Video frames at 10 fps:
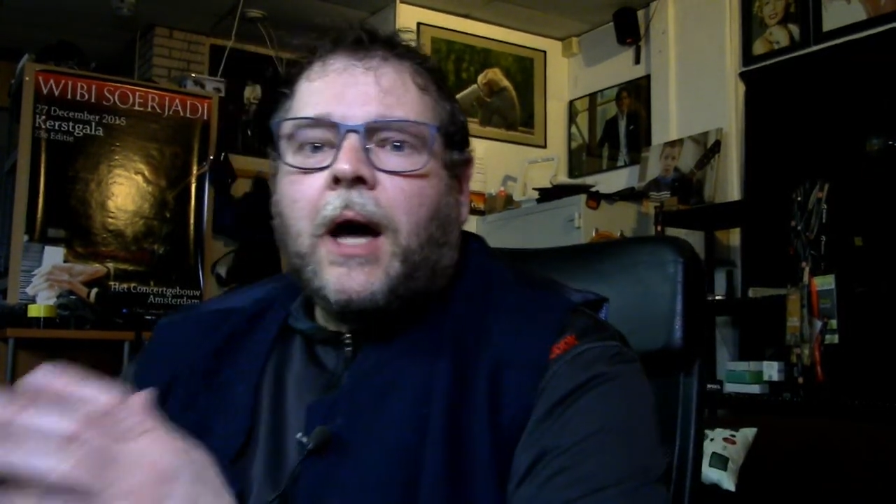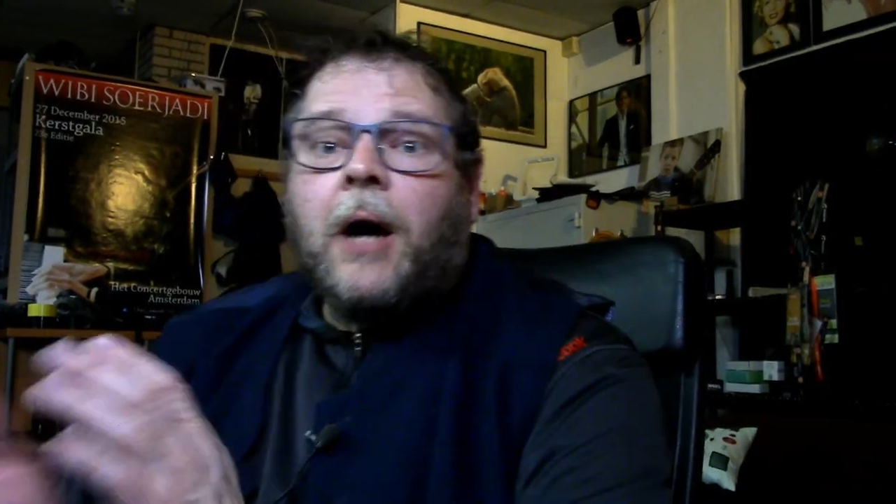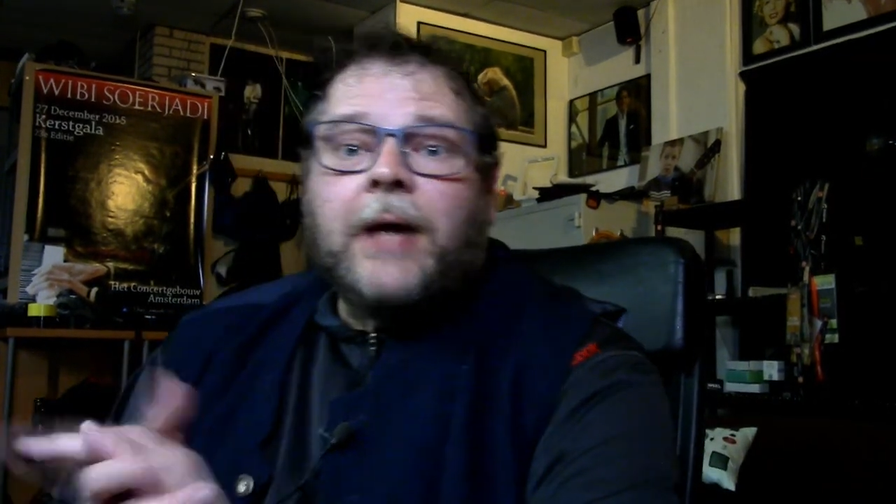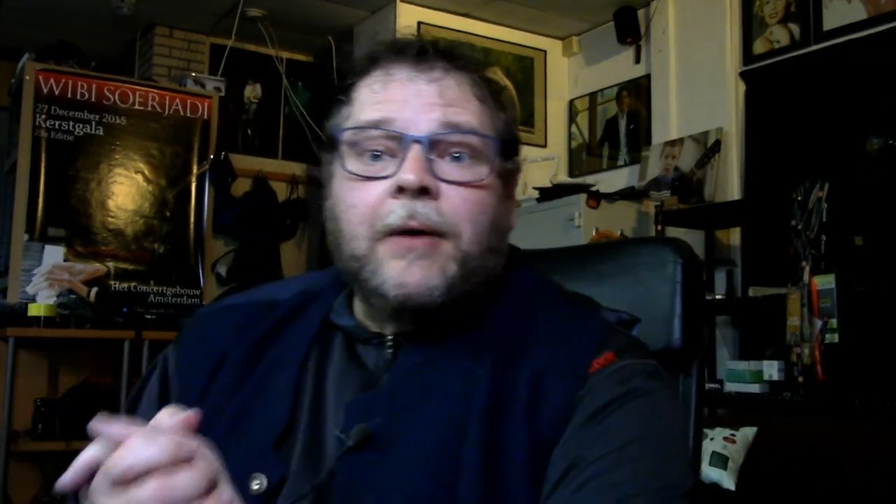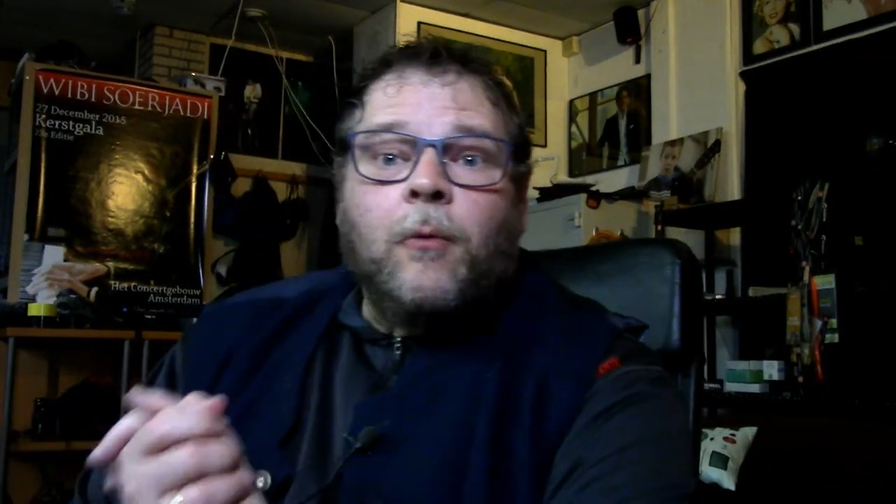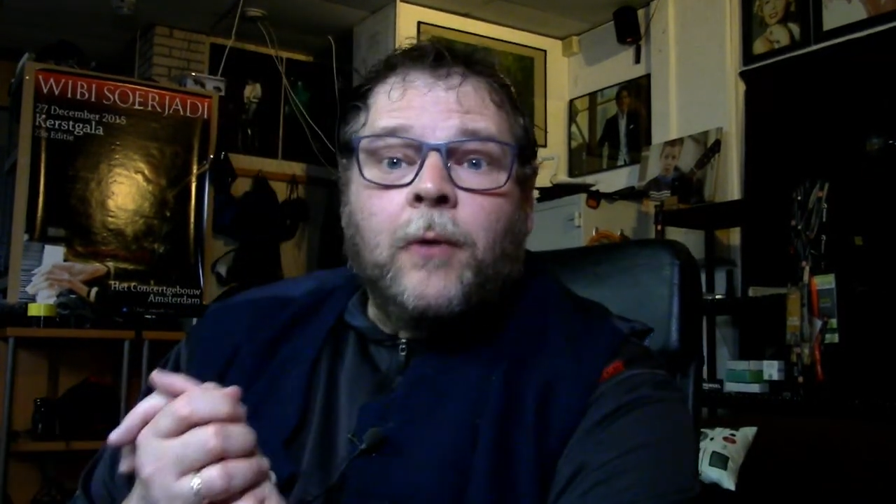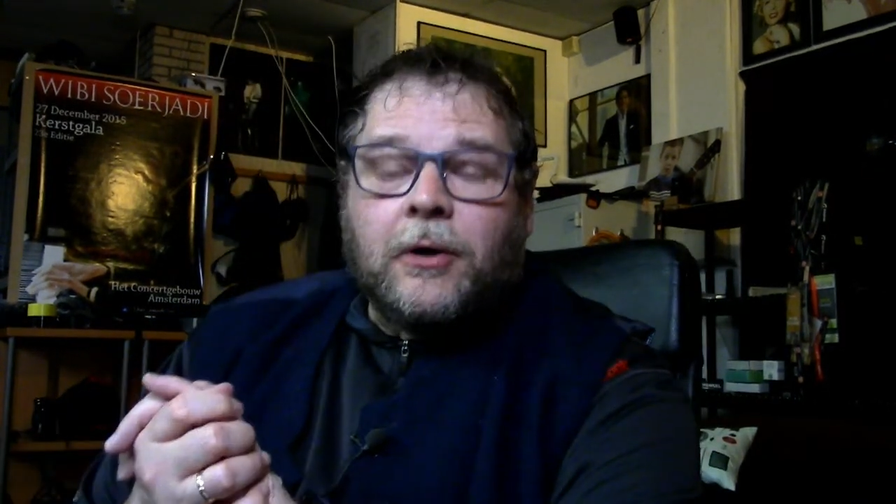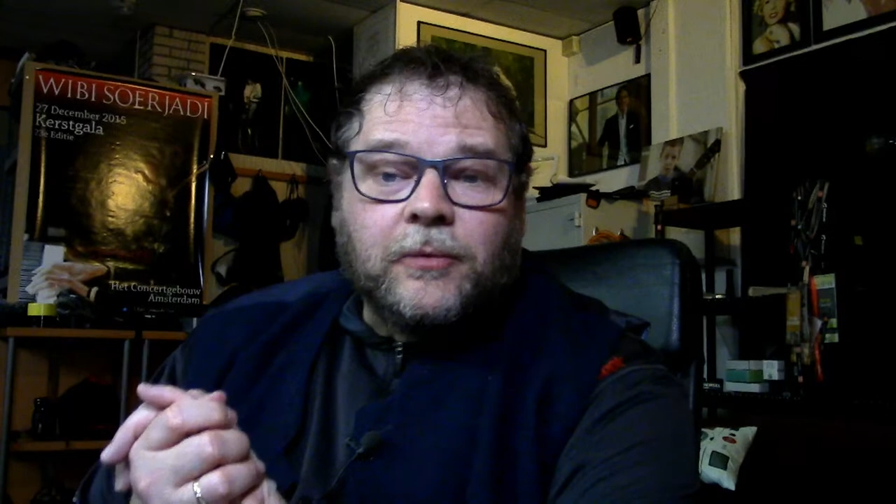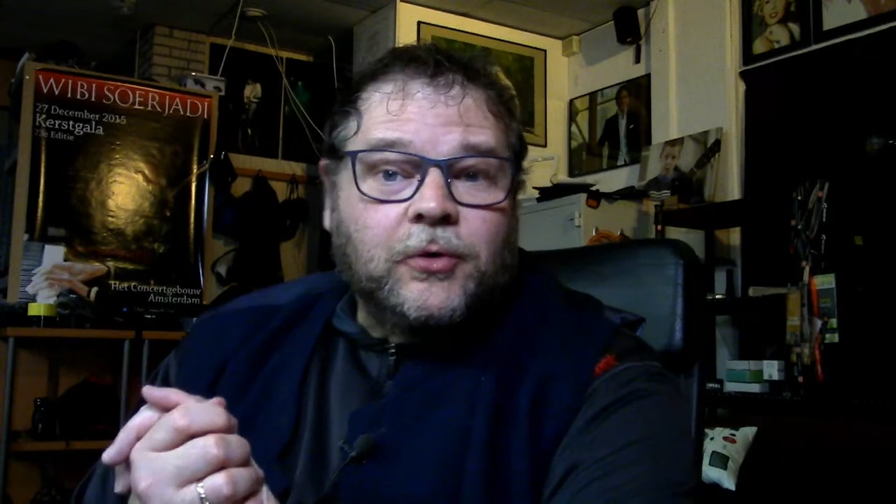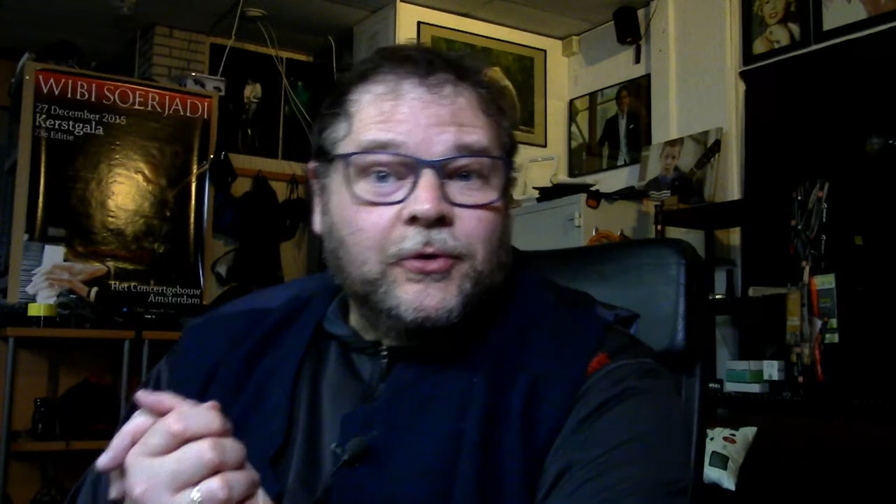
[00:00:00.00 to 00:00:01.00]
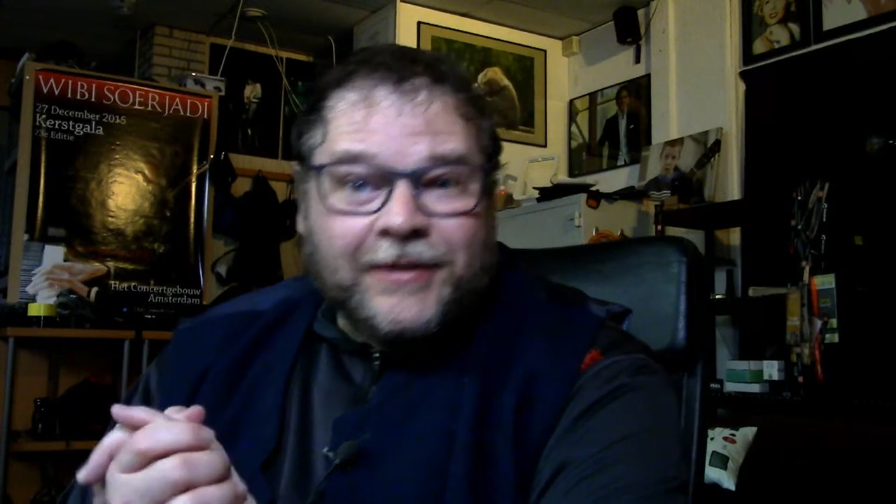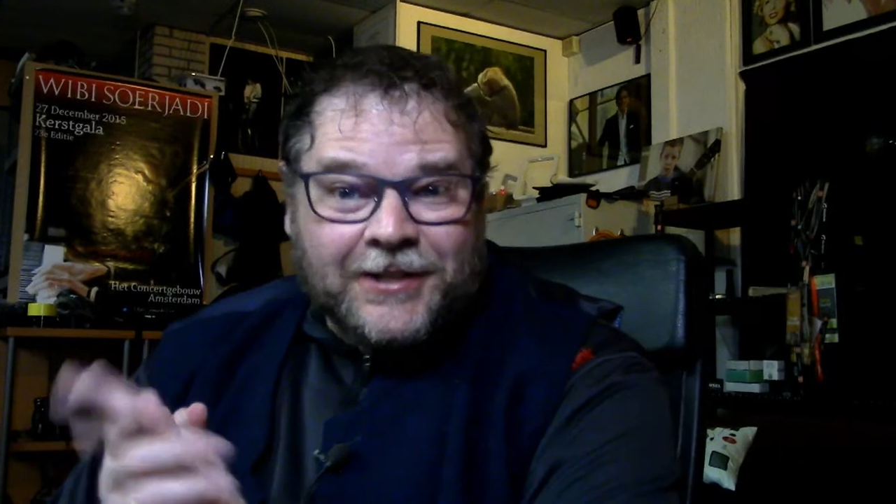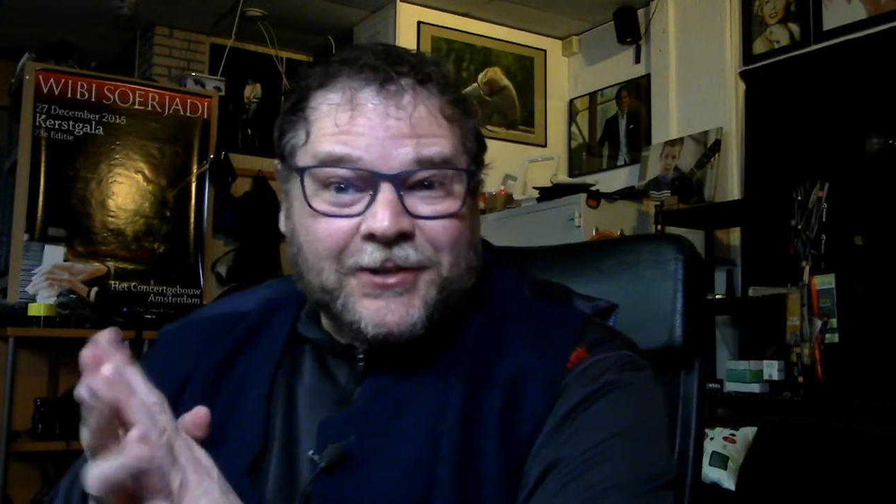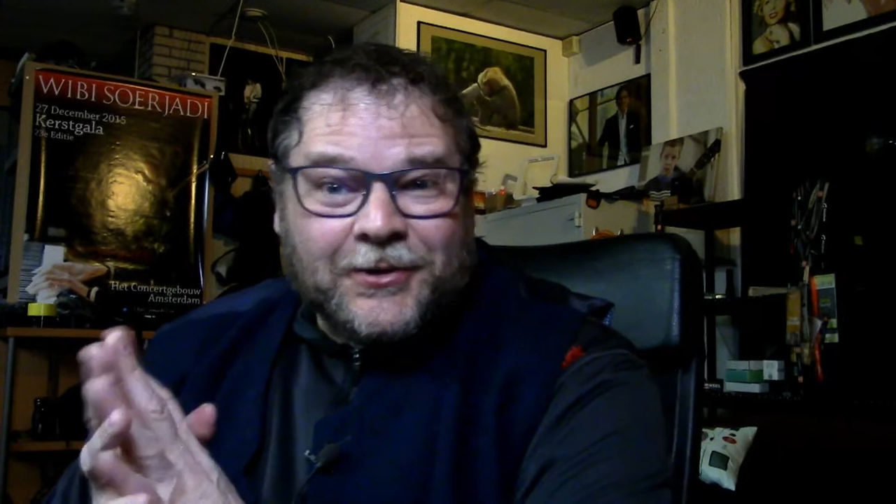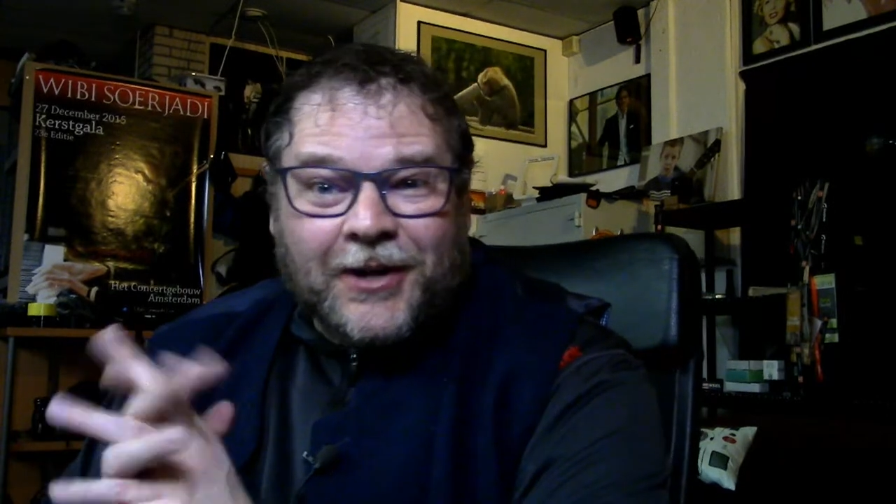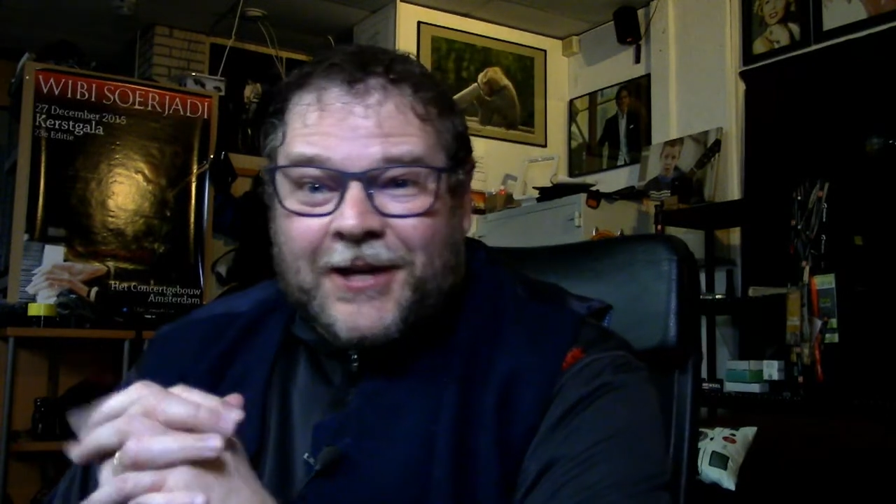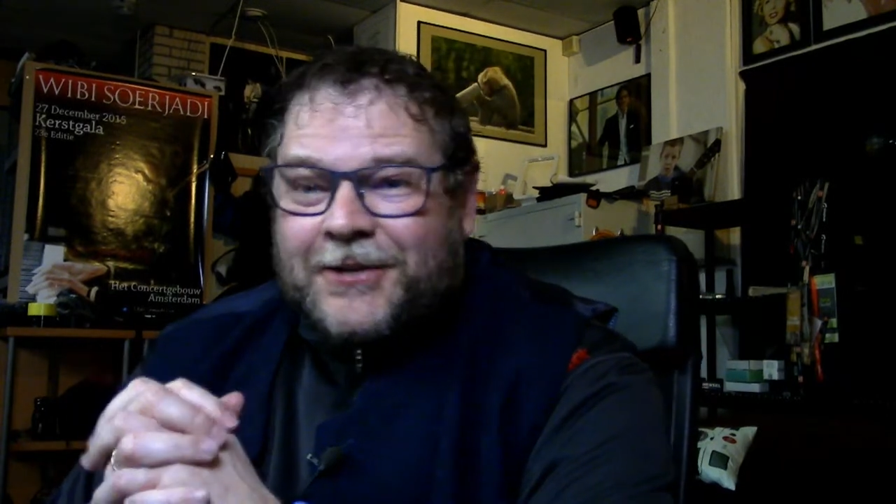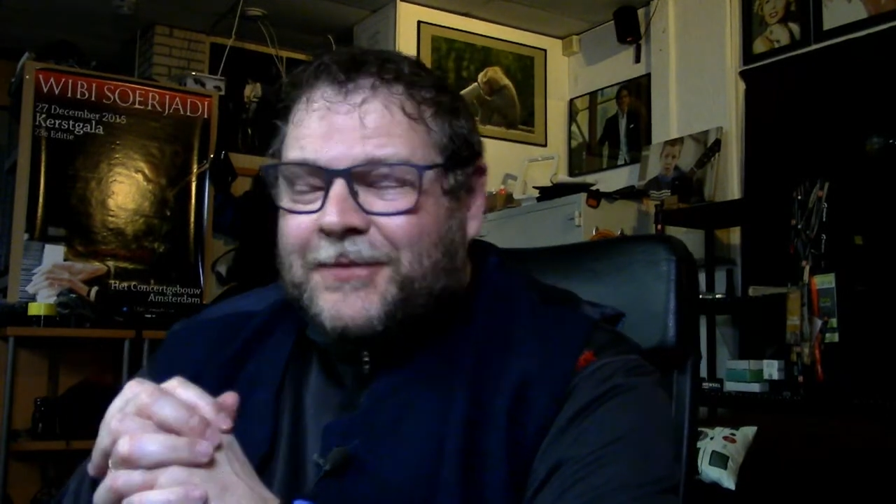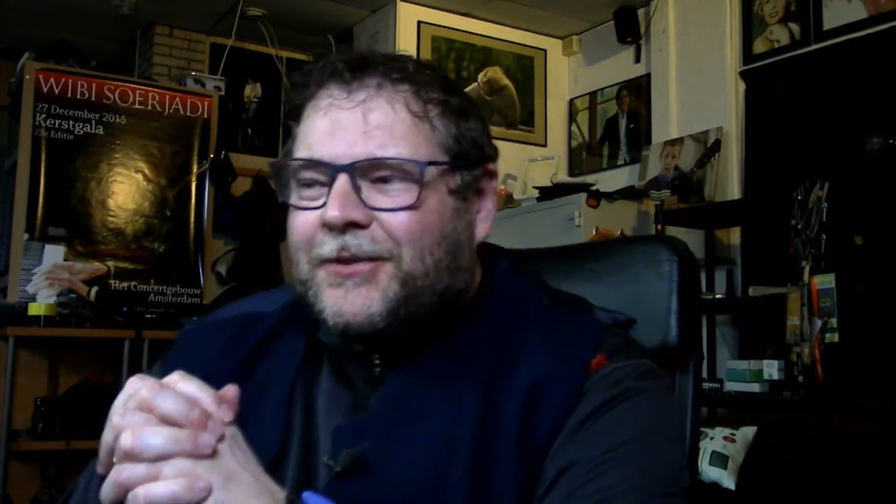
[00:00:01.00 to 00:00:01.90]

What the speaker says: Okay, welcome to Digital Classroom.